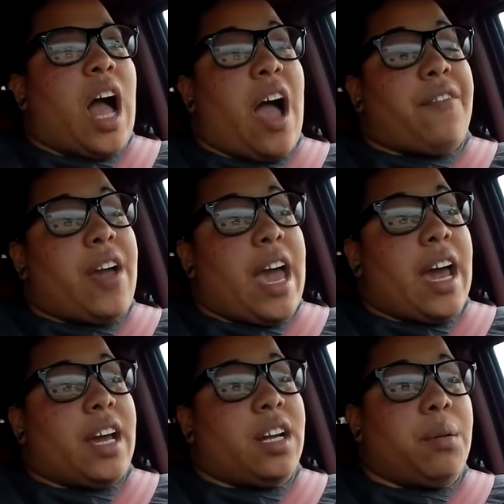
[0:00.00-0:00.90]
I've
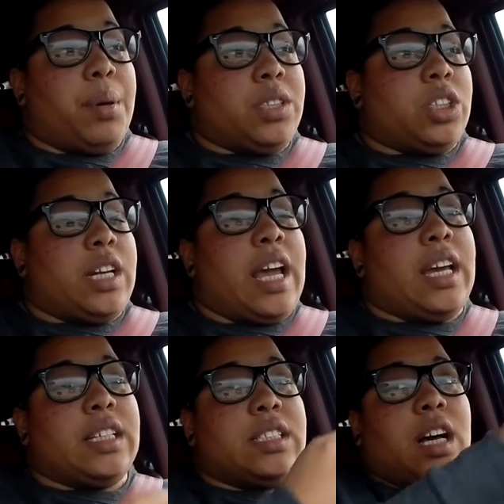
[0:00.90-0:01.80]
had a bunch of
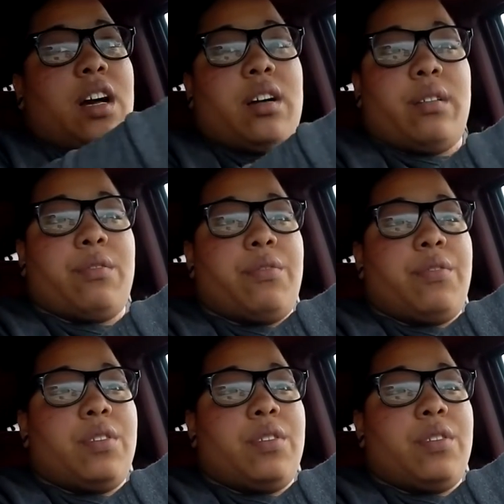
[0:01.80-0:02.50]
days of